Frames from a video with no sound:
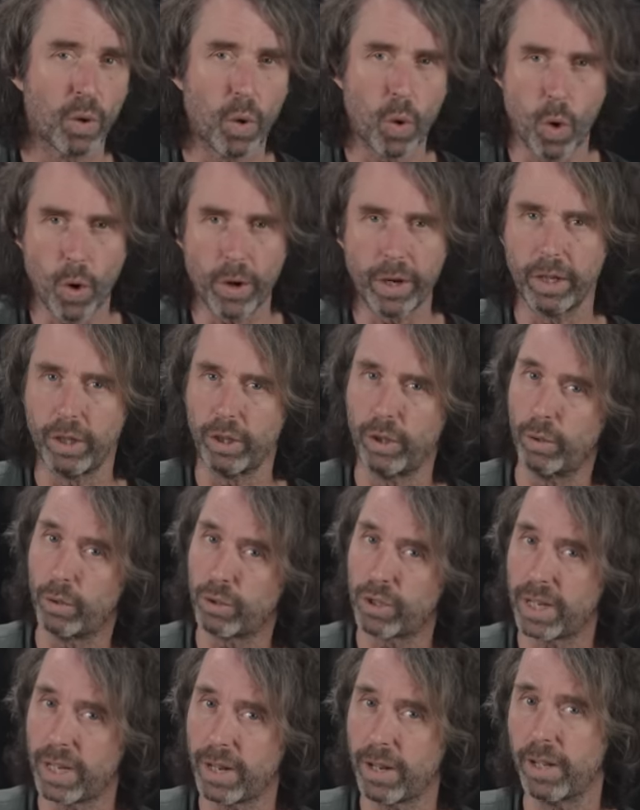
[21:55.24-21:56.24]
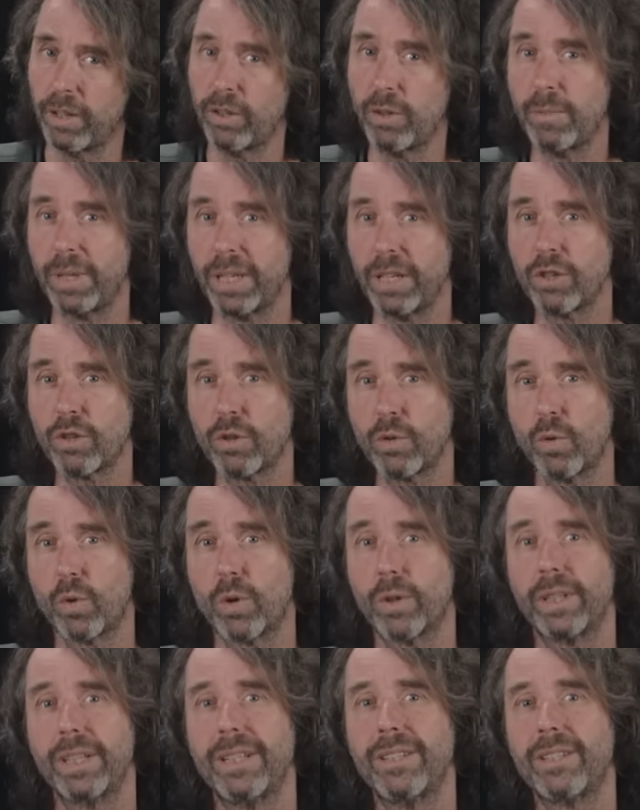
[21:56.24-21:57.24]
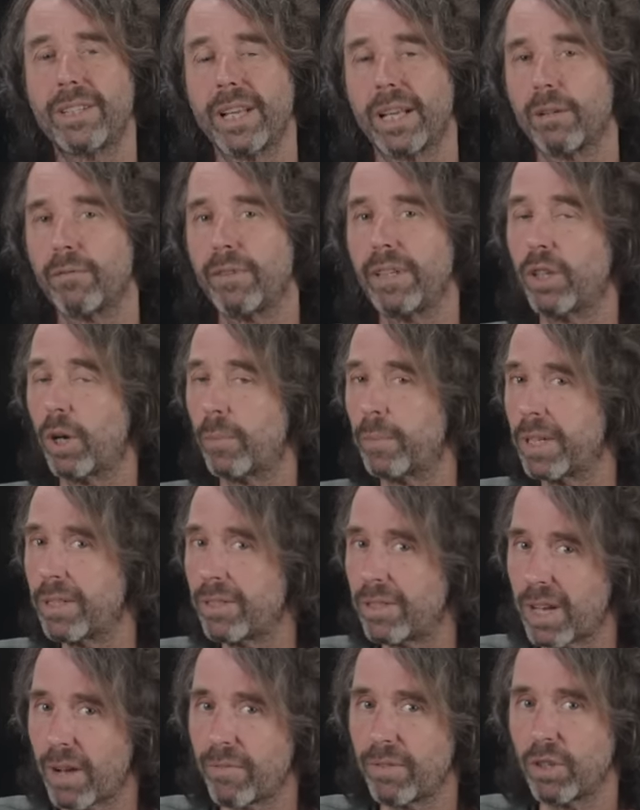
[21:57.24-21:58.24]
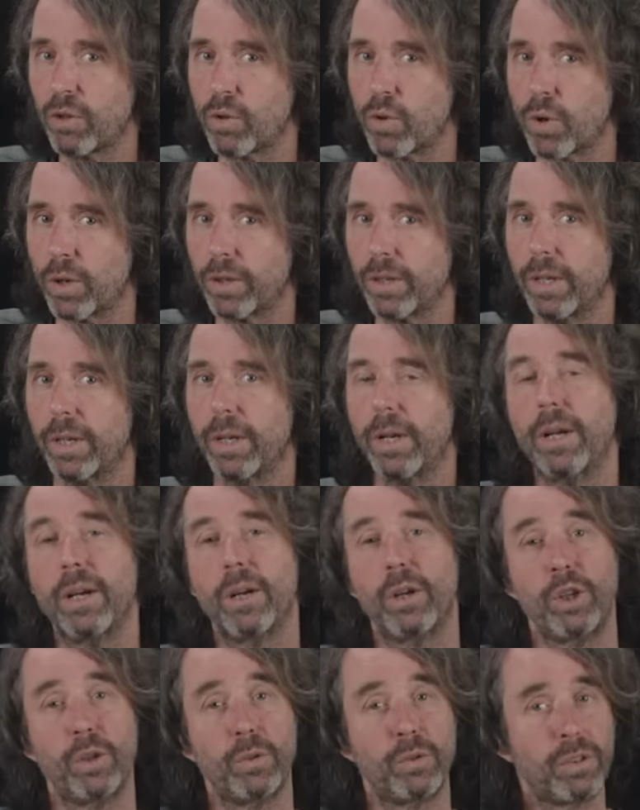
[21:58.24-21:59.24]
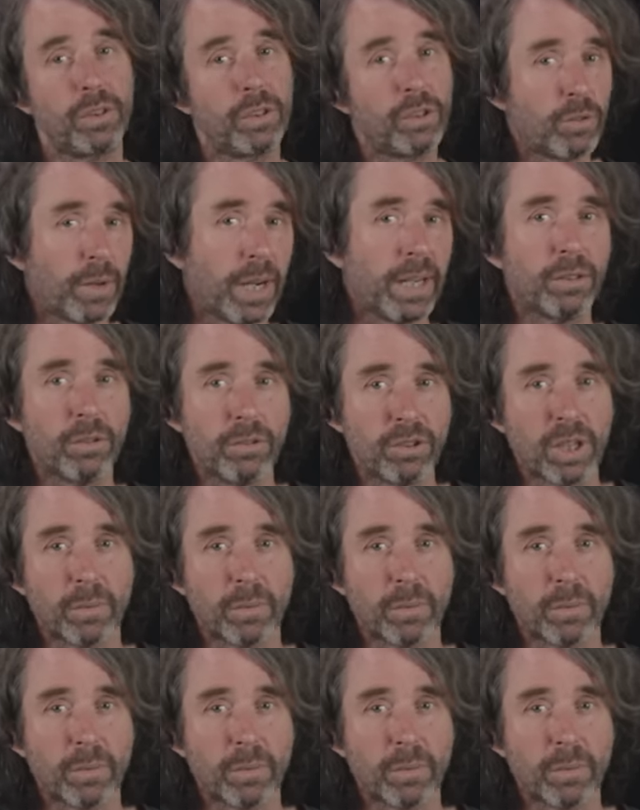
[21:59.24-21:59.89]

or using a diminished chord instead of a dominant seven chord, using the tritone